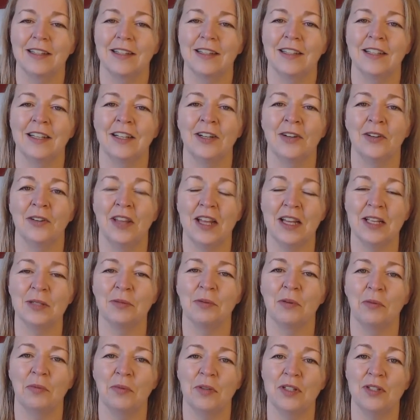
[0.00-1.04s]
That's
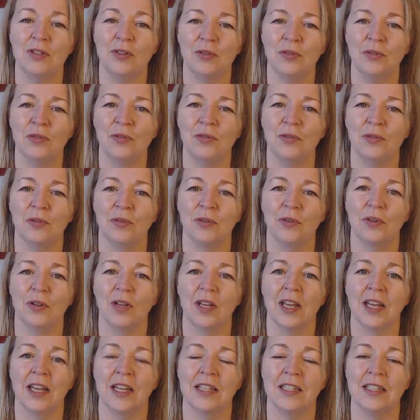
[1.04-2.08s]
what we do.
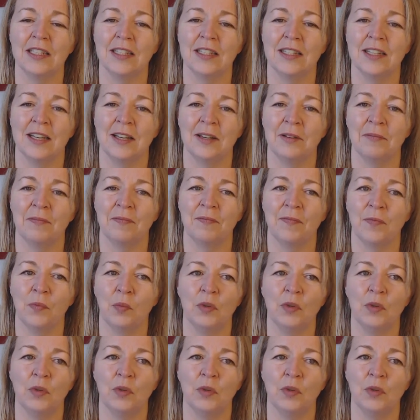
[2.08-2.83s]
And